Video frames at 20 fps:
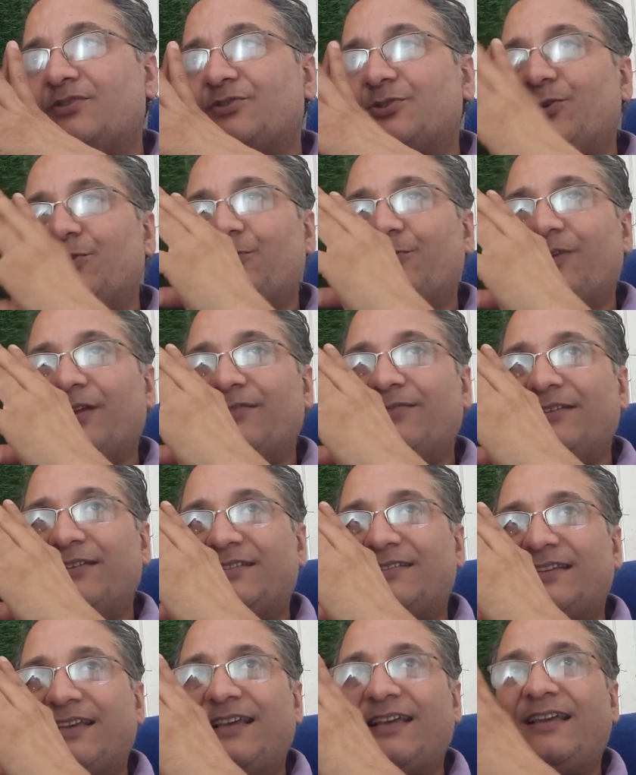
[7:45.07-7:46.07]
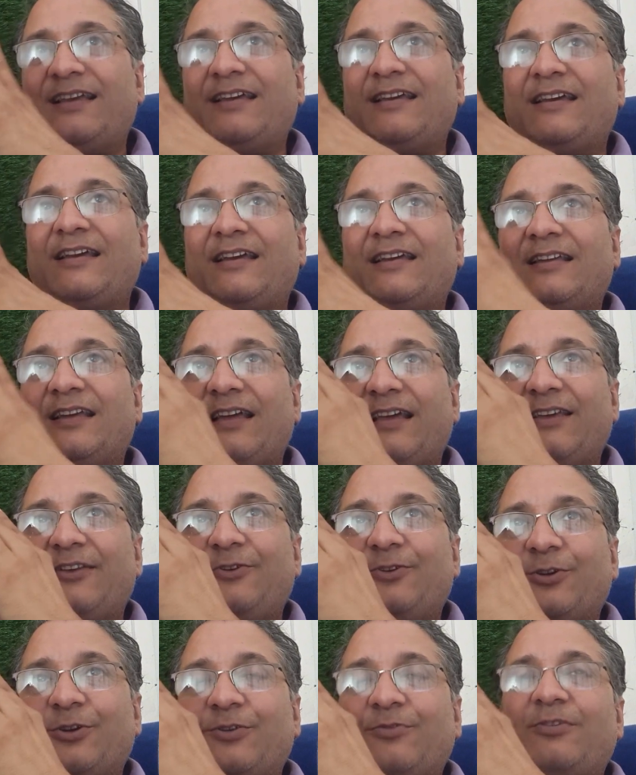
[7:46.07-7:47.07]
So when we say
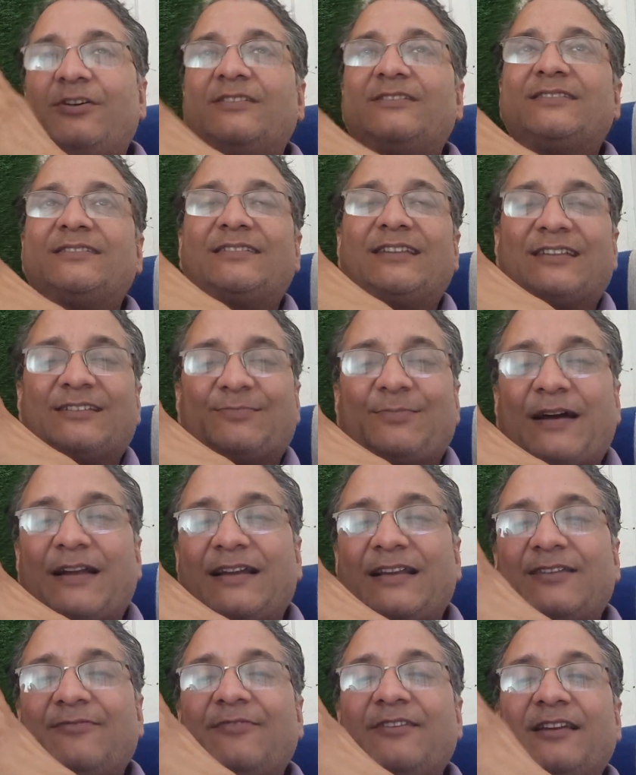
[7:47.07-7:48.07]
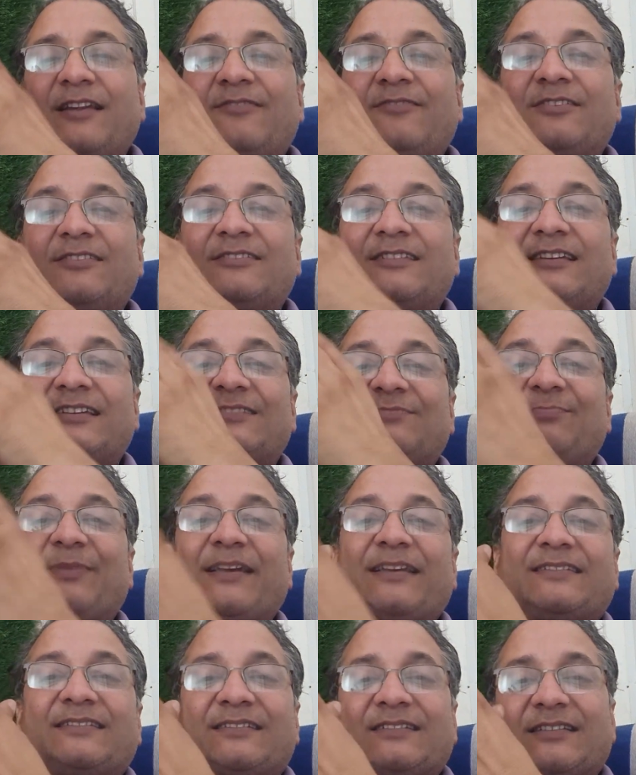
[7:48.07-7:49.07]
universe is expanding, we never say
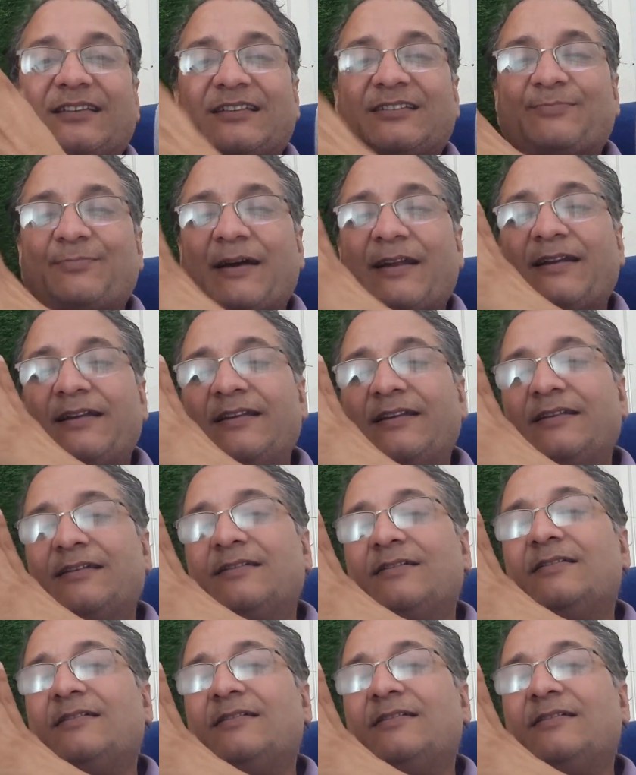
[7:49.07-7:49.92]
space is expanding.